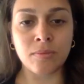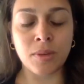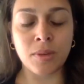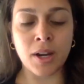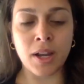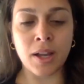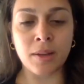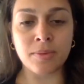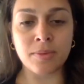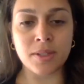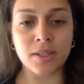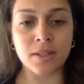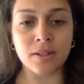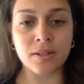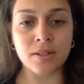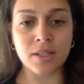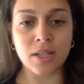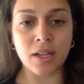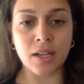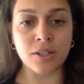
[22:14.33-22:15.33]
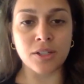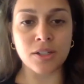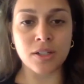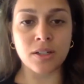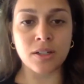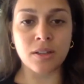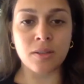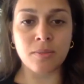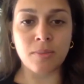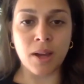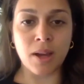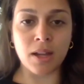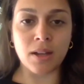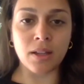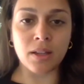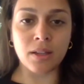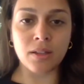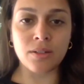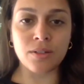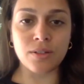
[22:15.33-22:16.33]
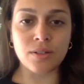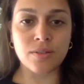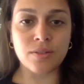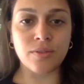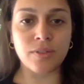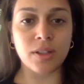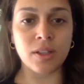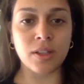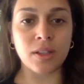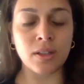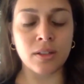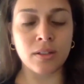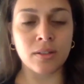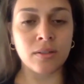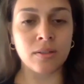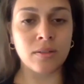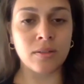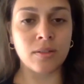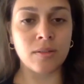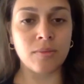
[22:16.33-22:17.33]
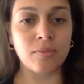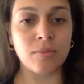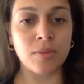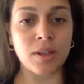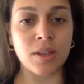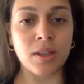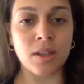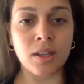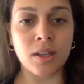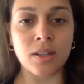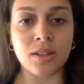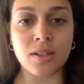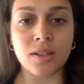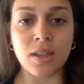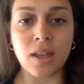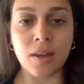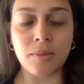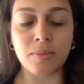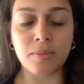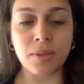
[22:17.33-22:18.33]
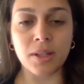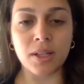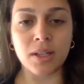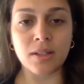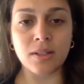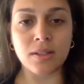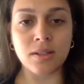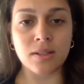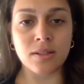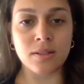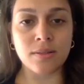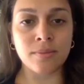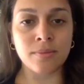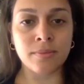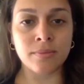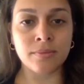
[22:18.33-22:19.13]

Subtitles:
Perhaps there's tension in the body, just feeling, breathing into that place.